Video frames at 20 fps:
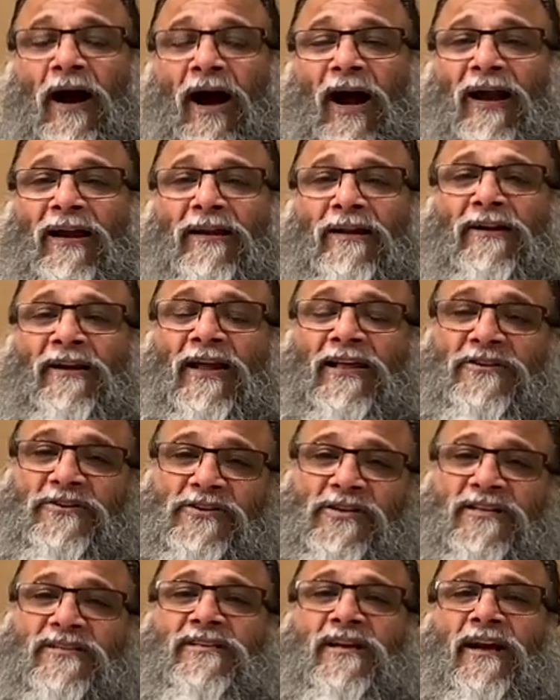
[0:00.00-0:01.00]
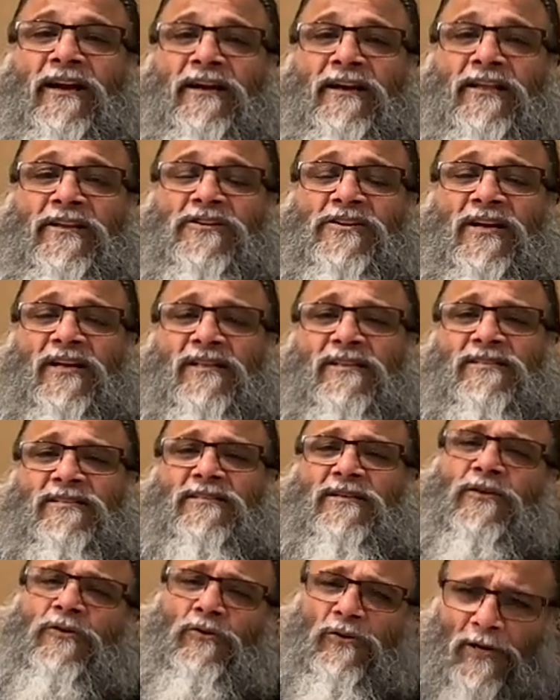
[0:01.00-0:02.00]
unrighteous
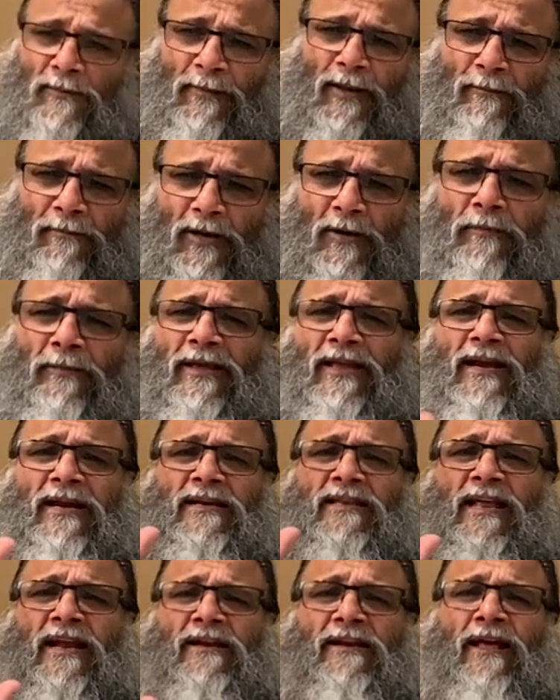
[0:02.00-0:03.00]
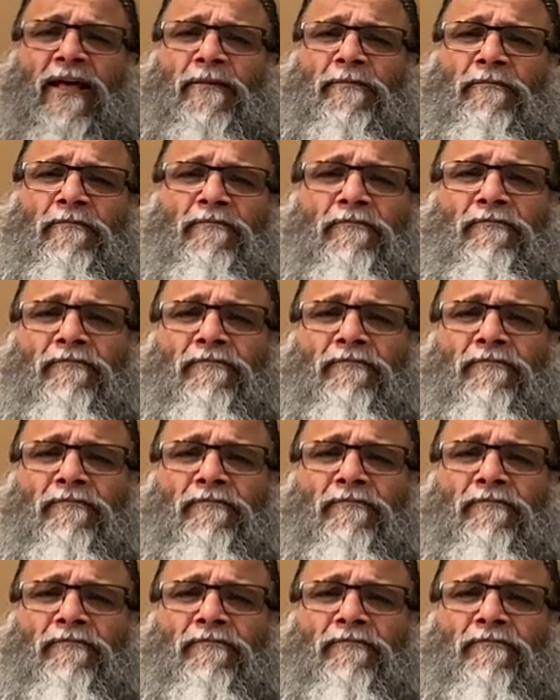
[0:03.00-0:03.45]
conditions you remember me at that time